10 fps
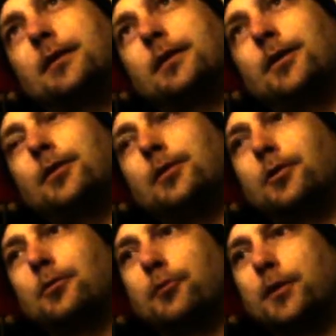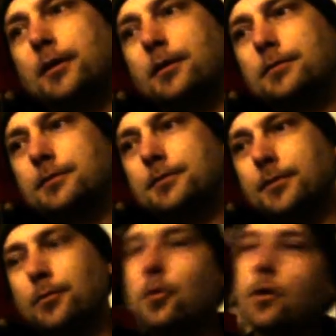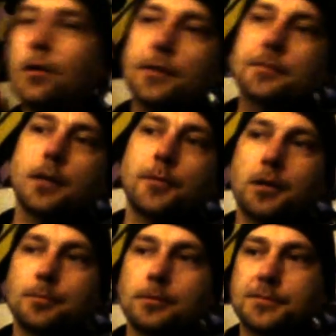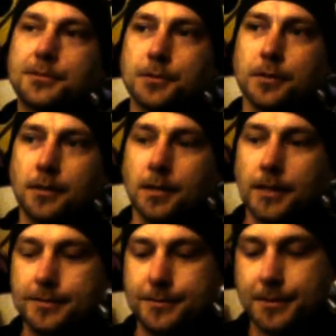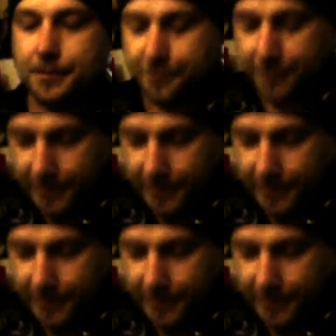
Good little precursor to the war that's coming up, I'm sure, and all that stuff.